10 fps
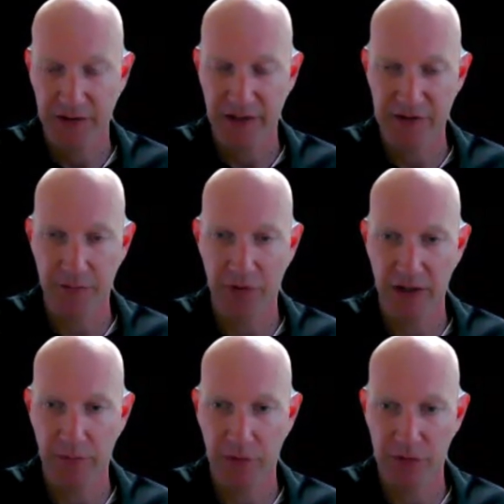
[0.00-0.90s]
It's
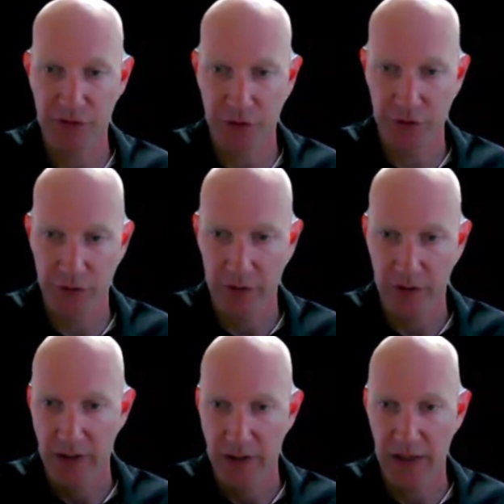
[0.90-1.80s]
applicable to
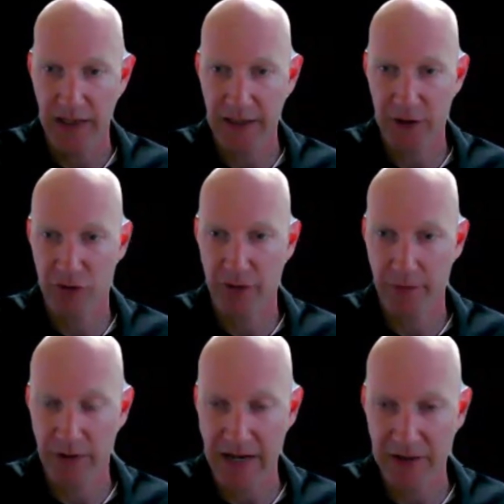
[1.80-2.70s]

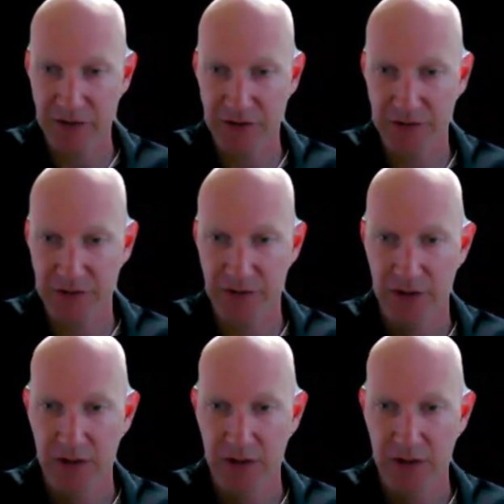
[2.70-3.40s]
criminal actions.